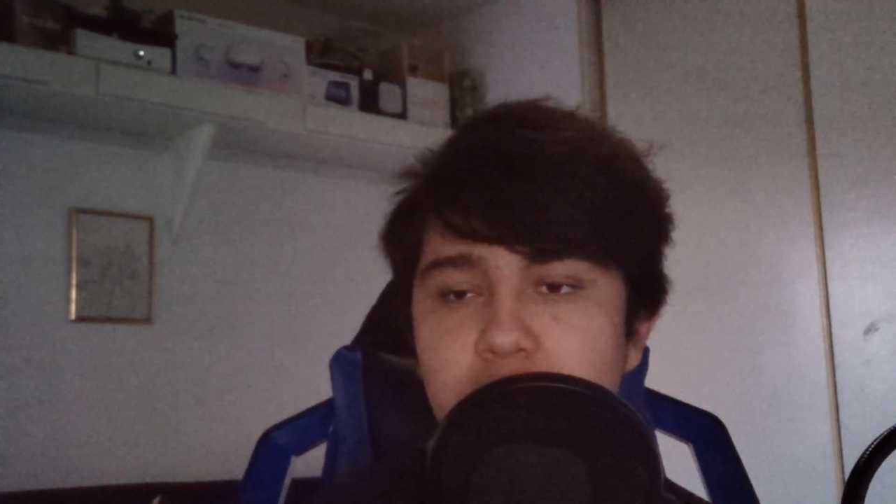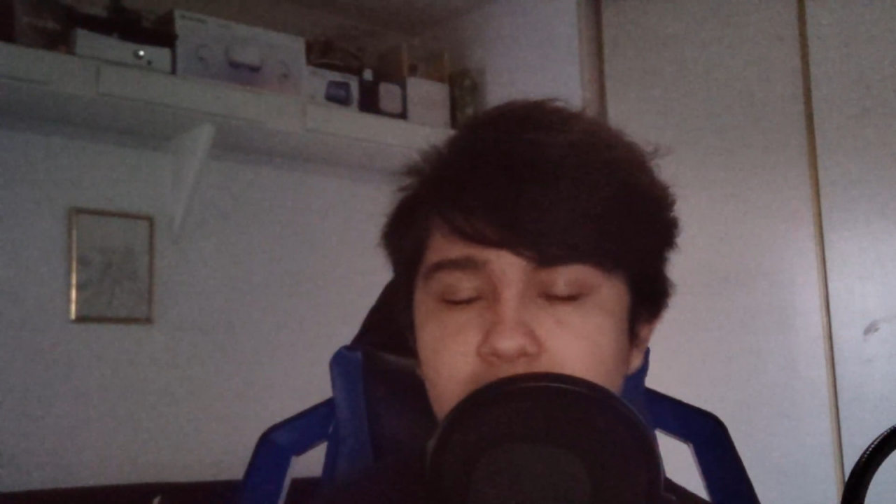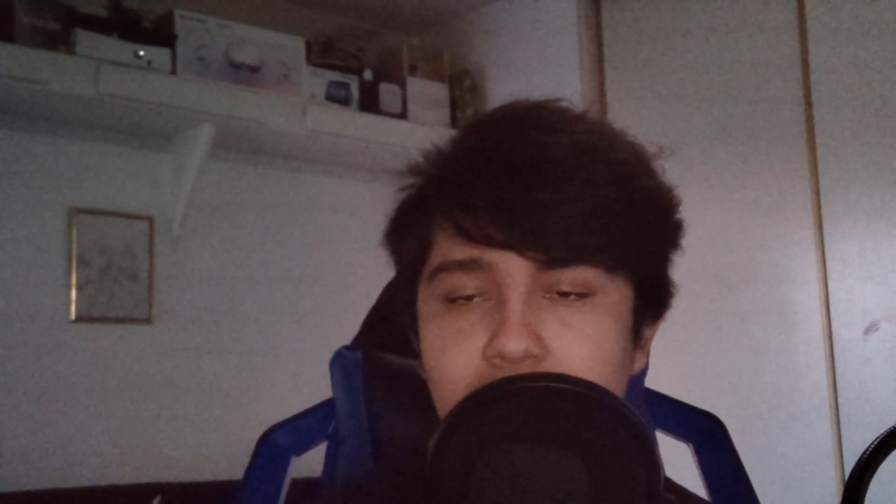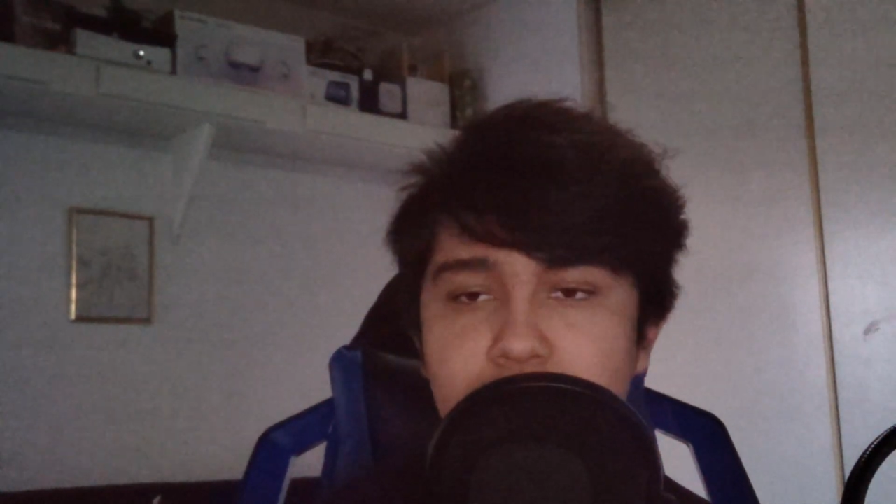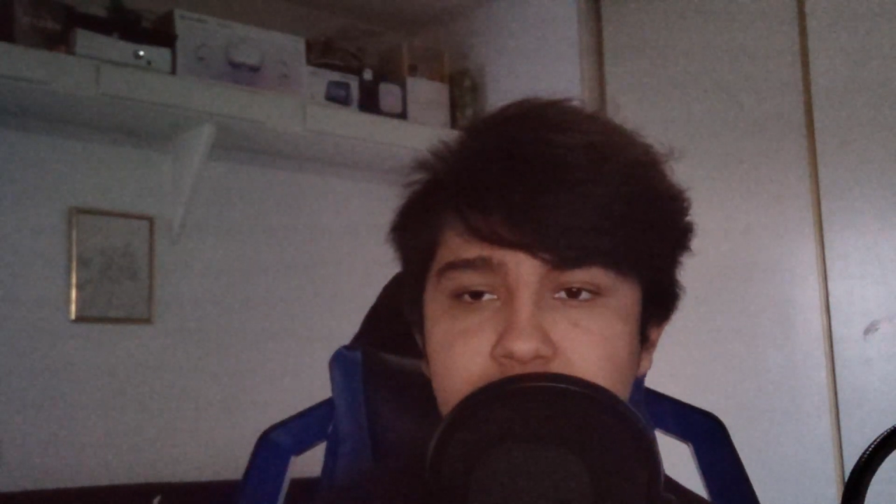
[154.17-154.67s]

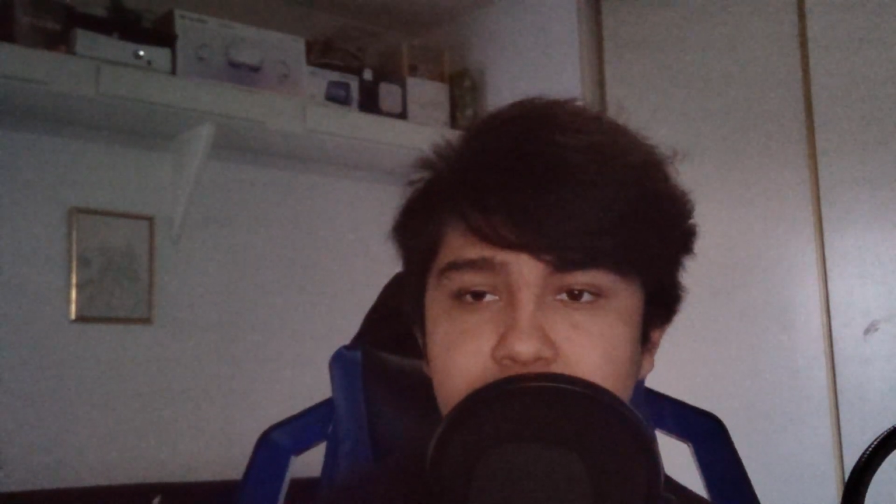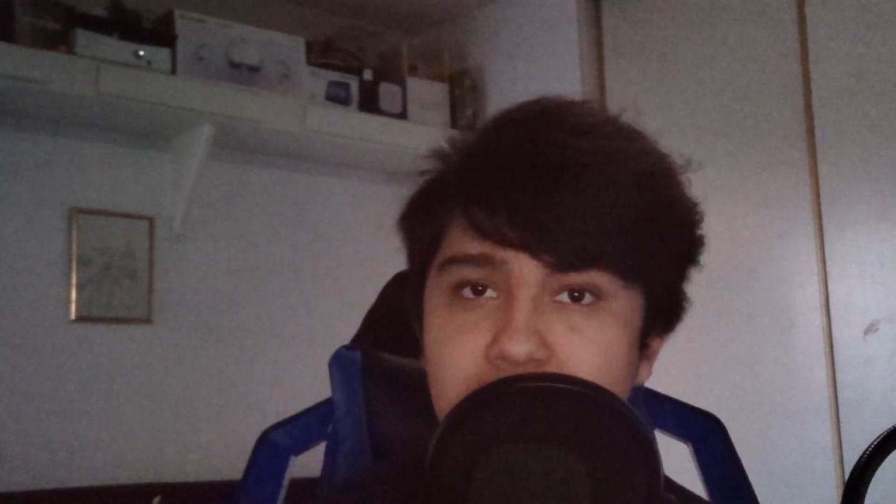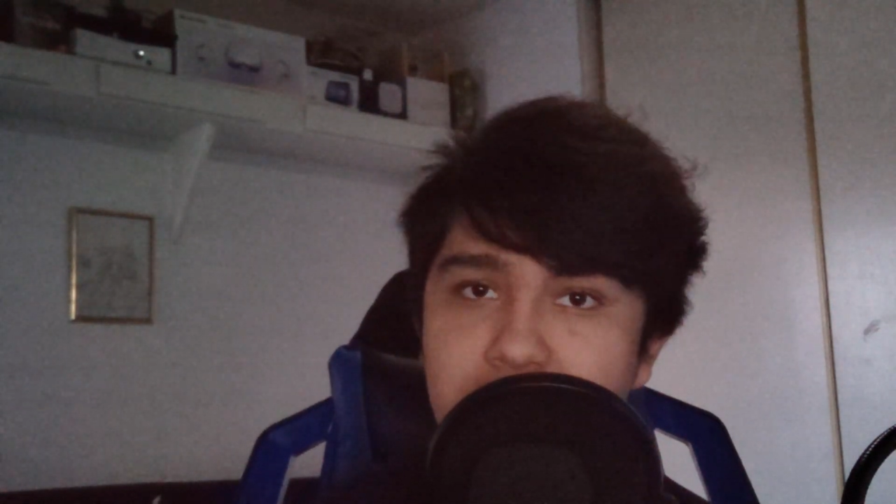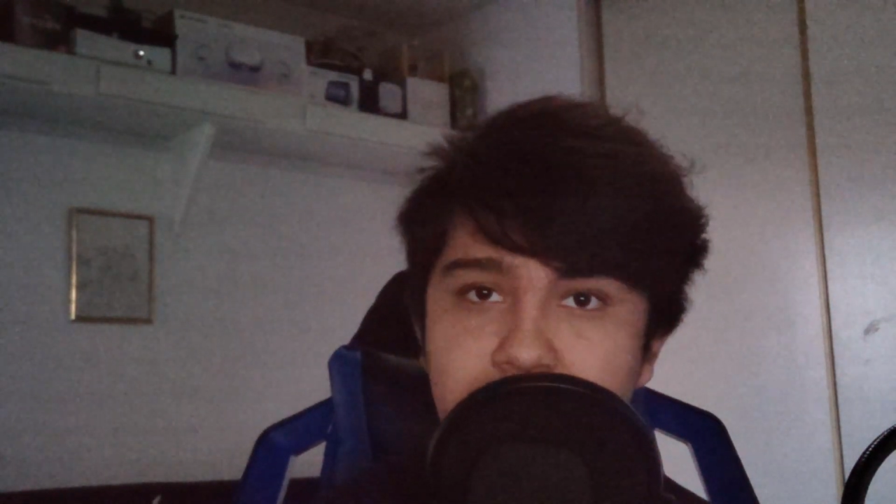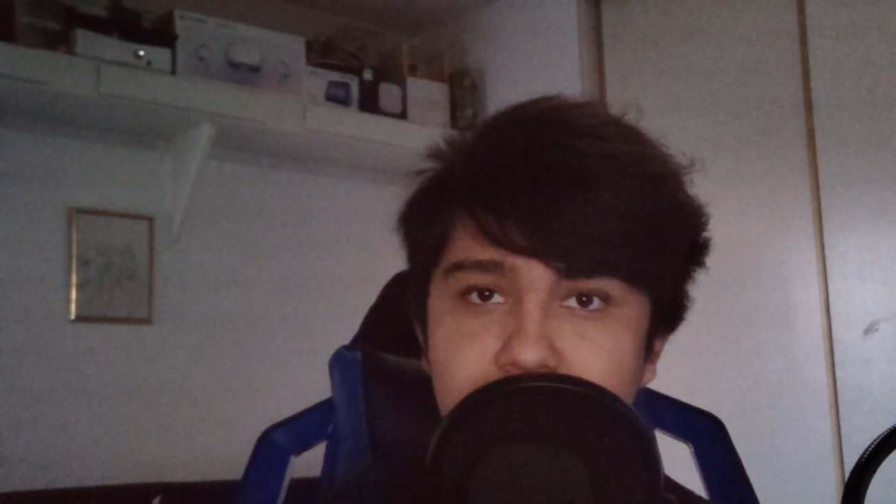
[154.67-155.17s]
have
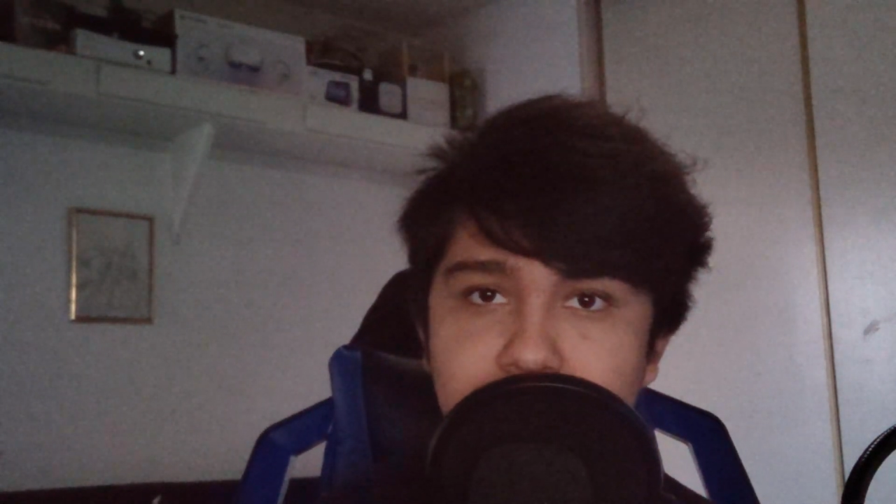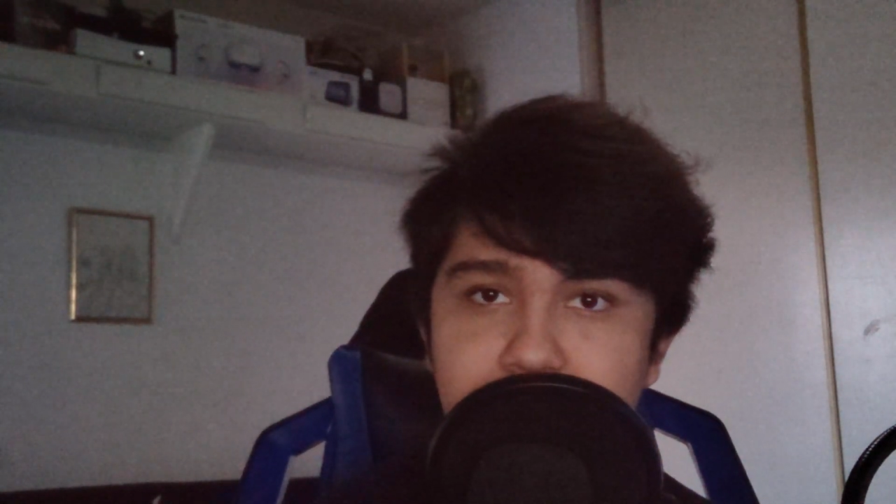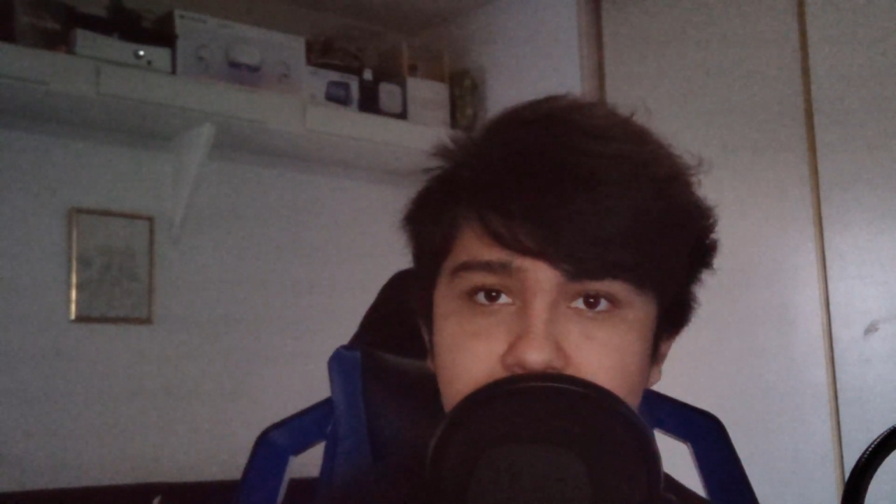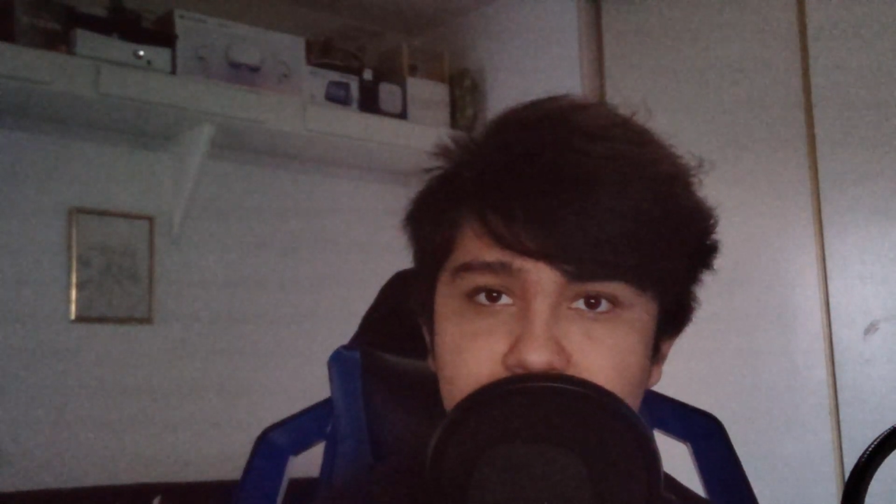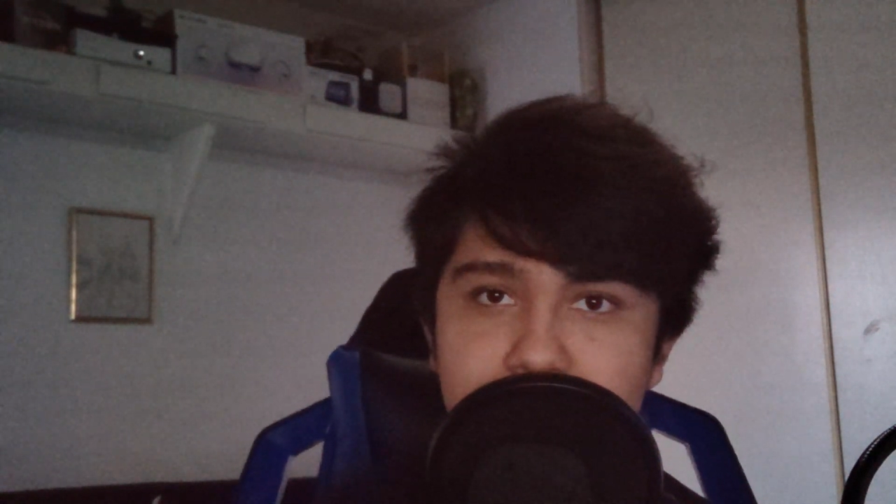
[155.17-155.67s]
8
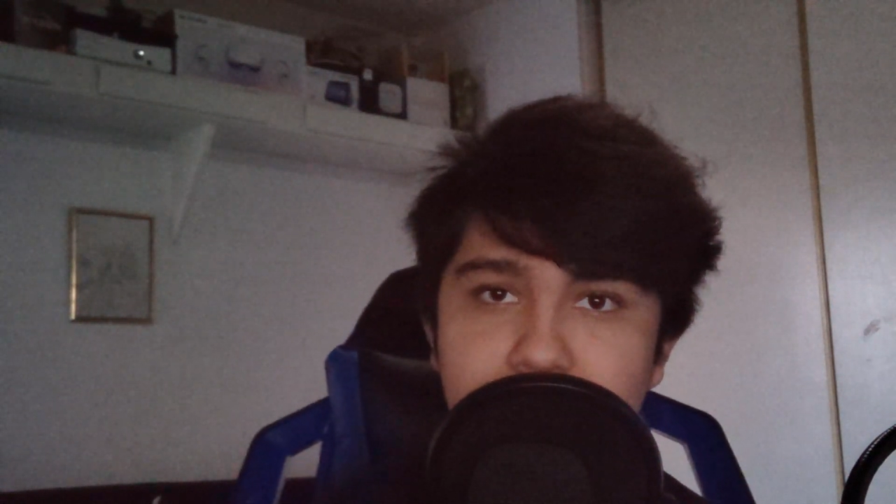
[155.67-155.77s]
gigs